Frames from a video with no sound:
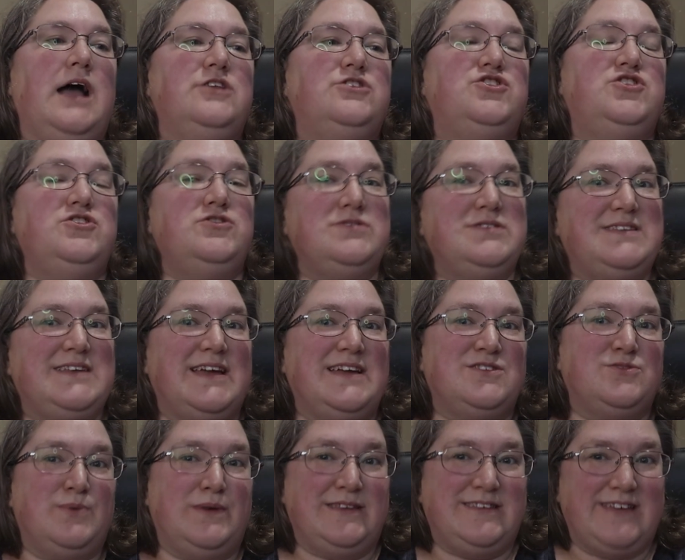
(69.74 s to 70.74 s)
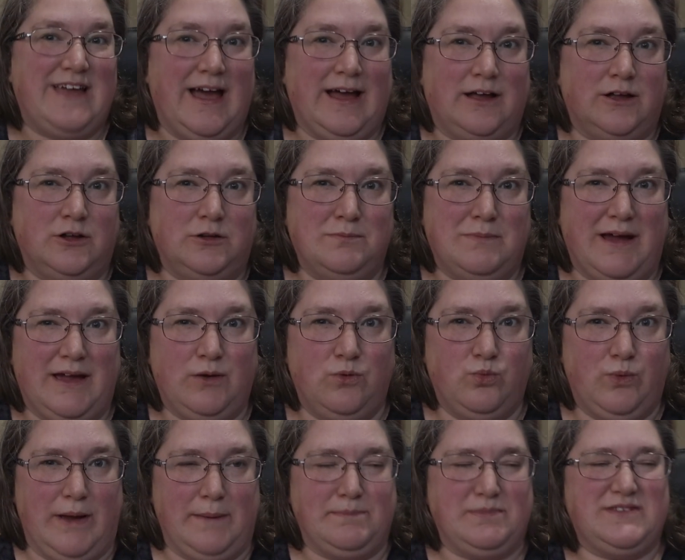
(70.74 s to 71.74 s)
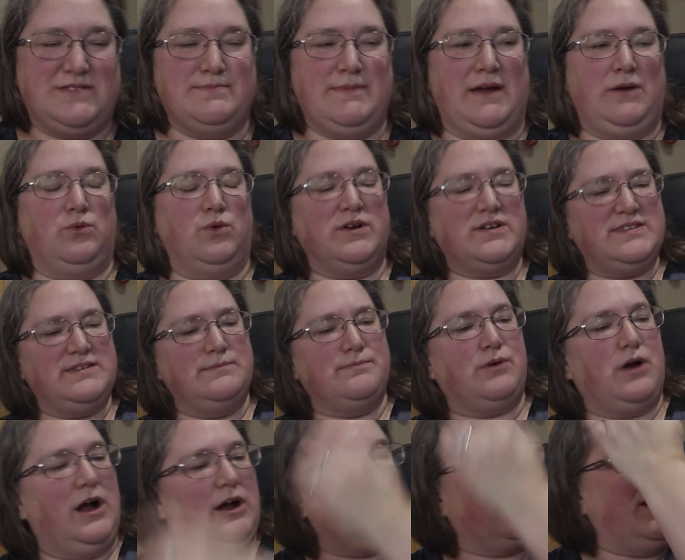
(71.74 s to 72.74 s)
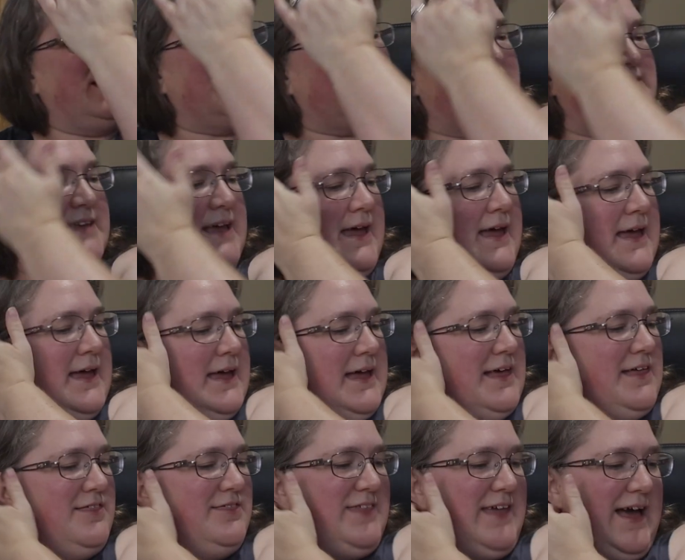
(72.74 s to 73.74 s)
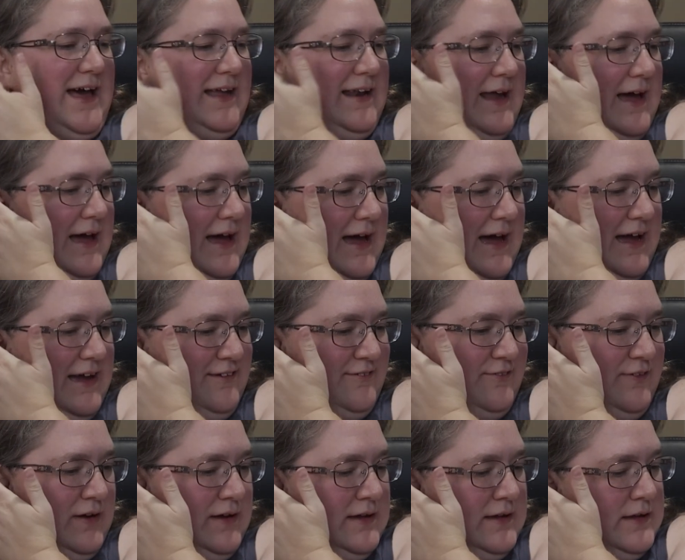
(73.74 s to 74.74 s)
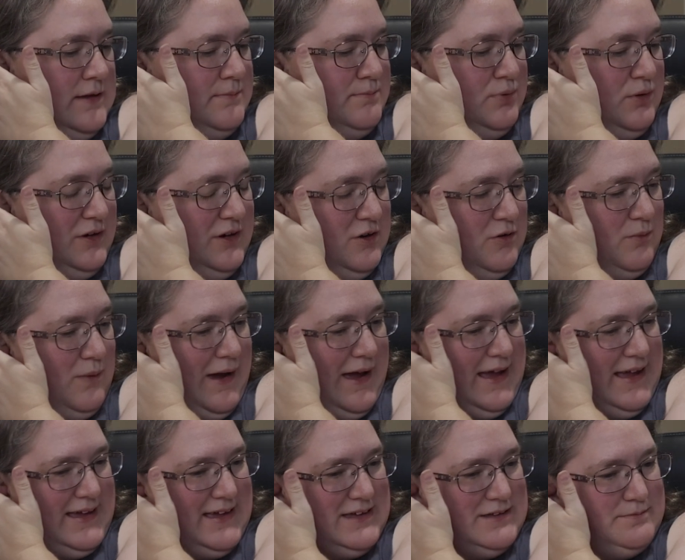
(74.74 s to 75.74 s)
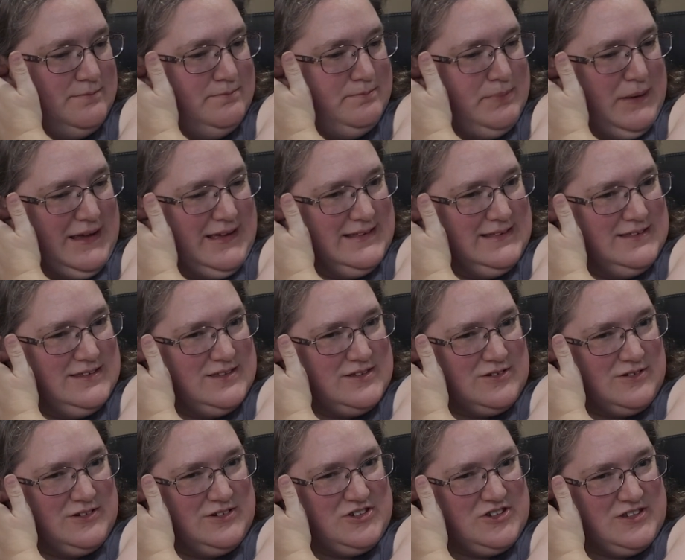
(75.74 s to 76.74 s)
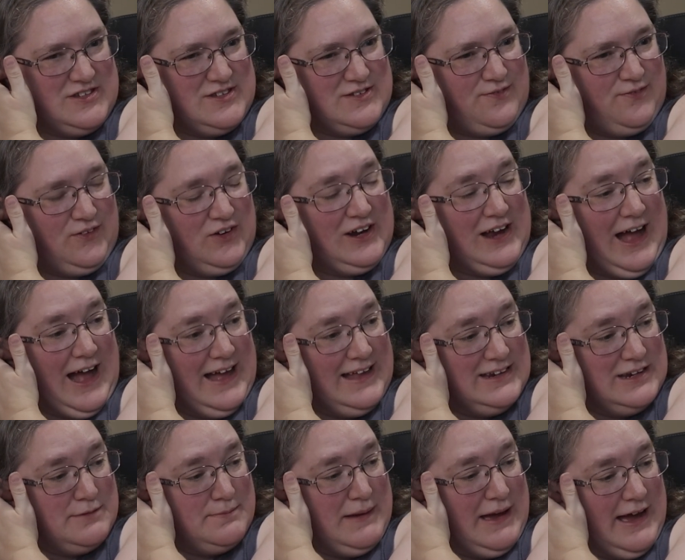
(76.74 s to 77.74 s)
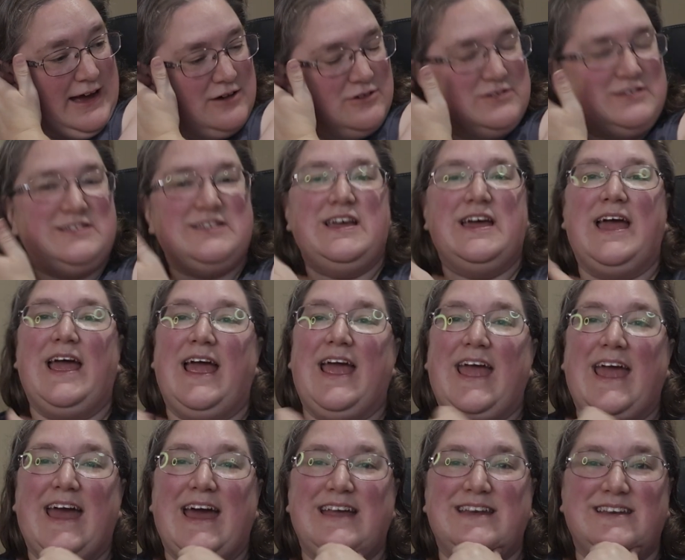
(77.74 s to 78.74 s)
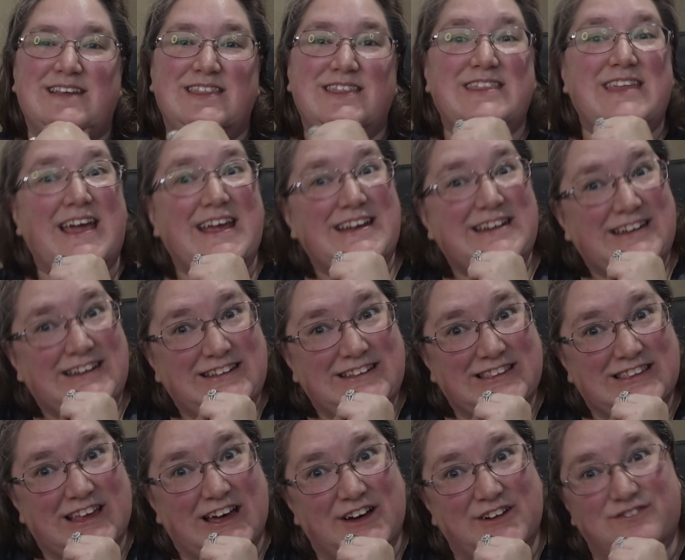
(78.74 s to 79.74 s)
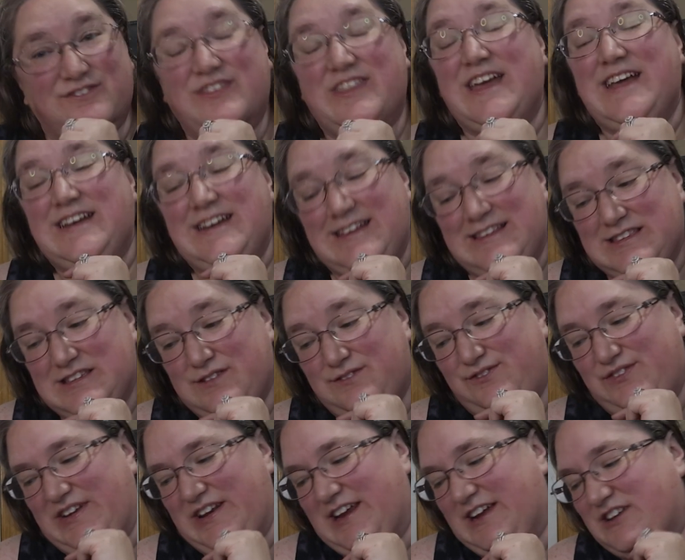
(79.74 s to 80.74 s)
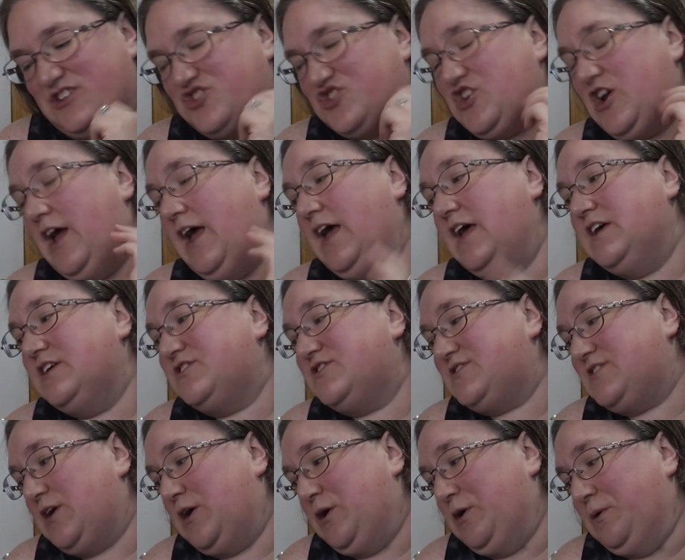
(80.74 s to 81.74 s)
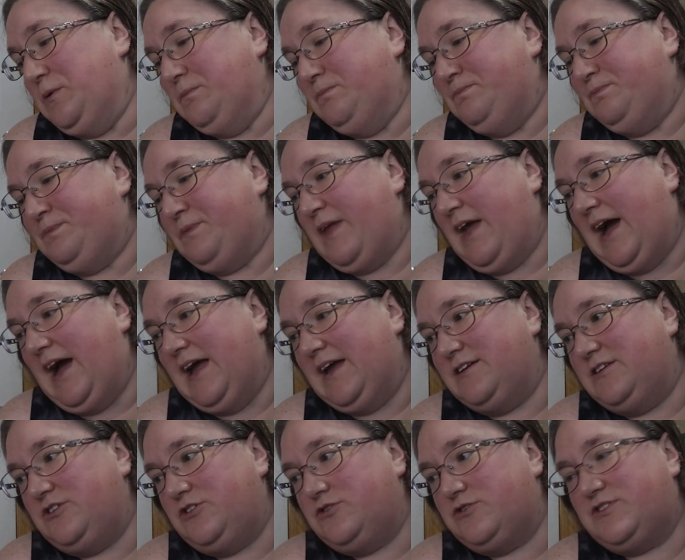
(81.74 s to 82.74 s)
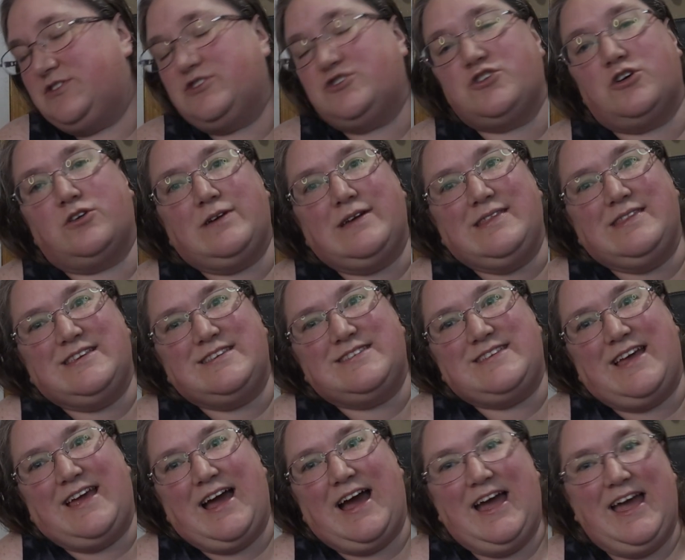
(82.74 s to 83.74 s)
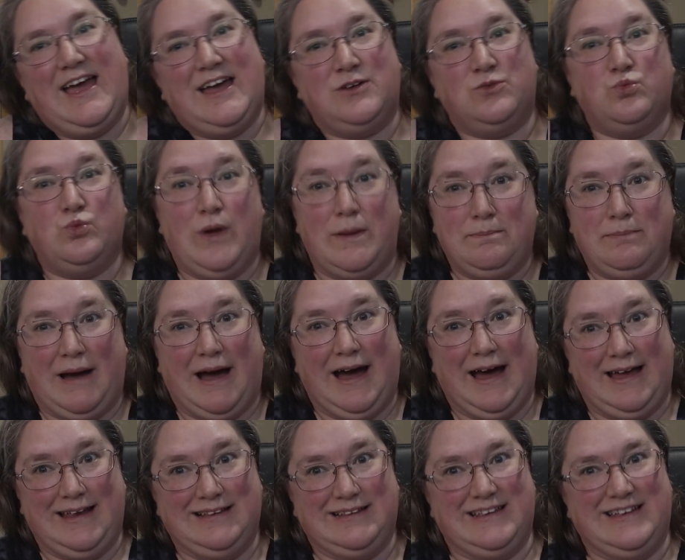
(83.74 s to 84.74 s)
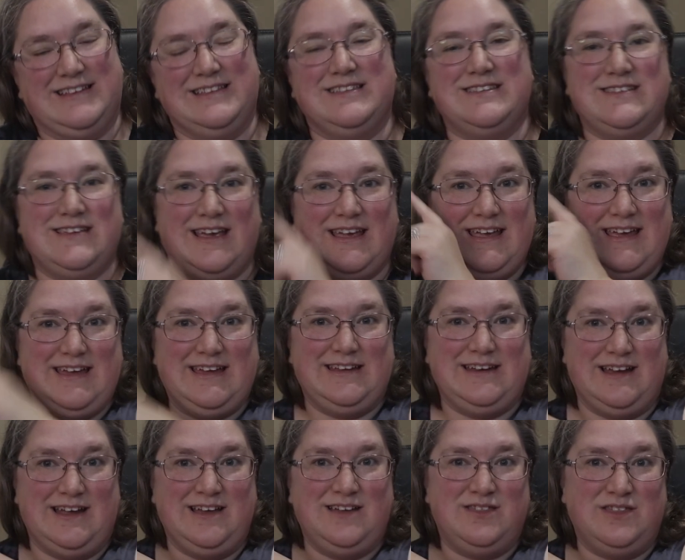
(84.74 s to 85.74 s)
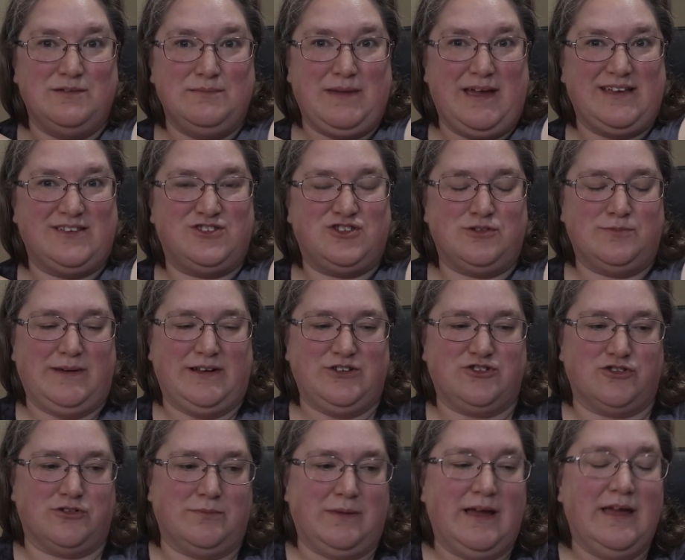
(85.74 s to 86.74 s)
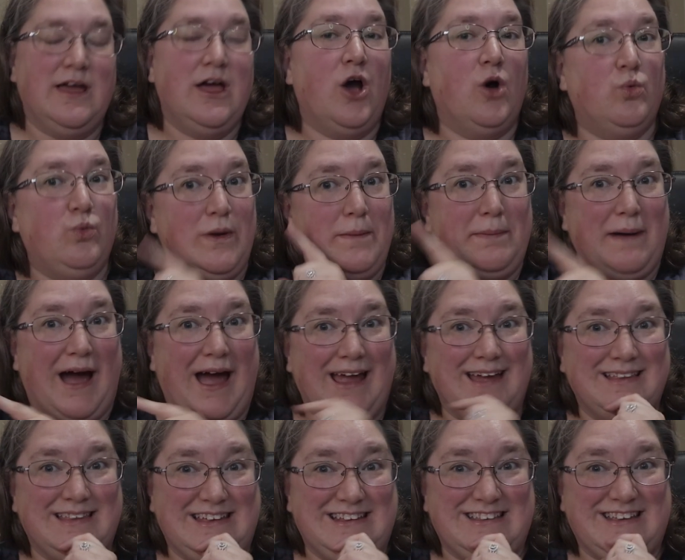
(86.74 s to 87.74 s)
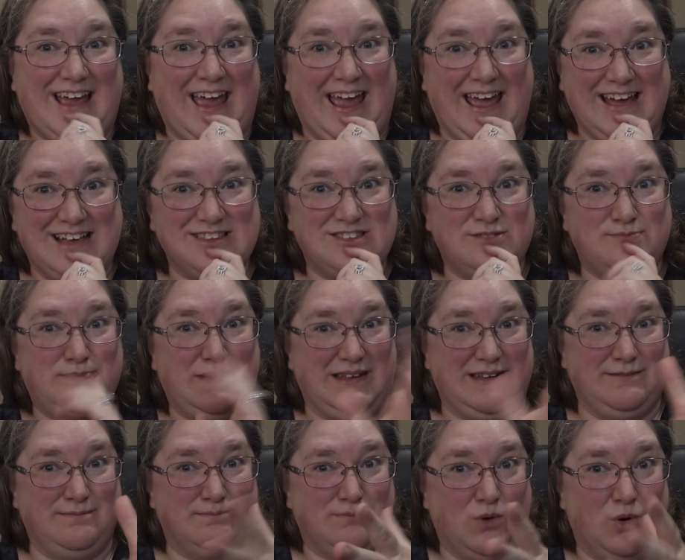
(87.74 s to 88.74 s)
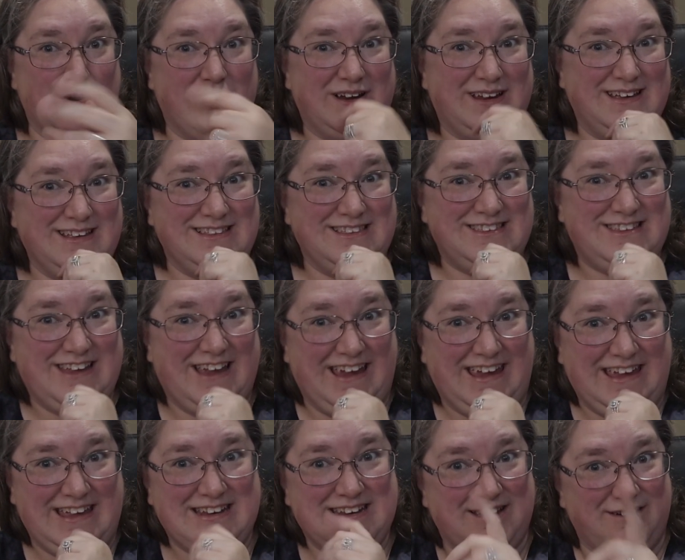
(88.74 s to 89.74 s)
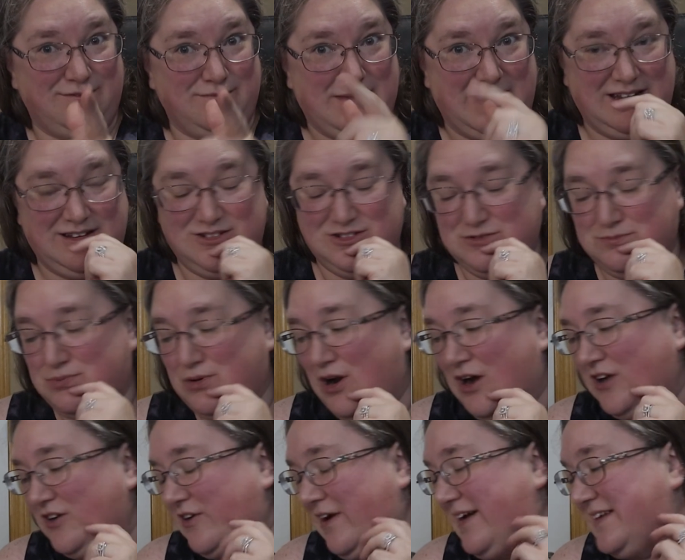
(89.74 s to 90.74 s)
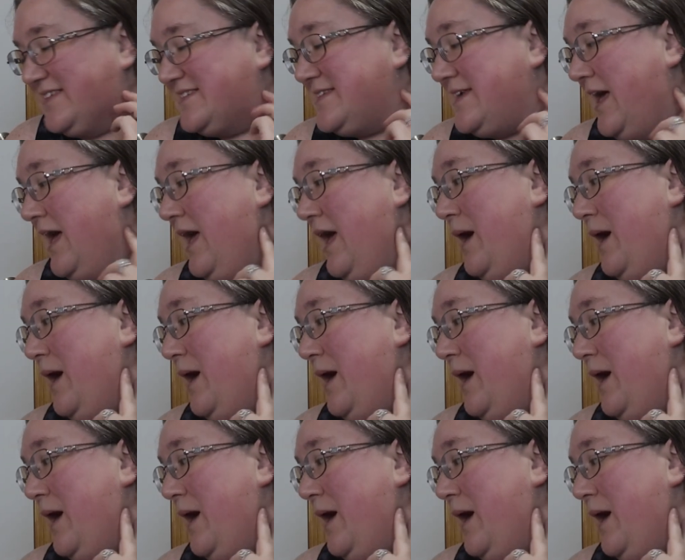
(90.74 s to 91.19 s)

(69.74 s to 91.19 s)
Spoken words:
Tuesdays we tackle my whips, my works in progress that I've put away in bins or just forgotten about, and they need love. They need to finish. So I used to jokingly say I had Whip Island in the master bedroom. Whip Island has been more contained. I've made good progress.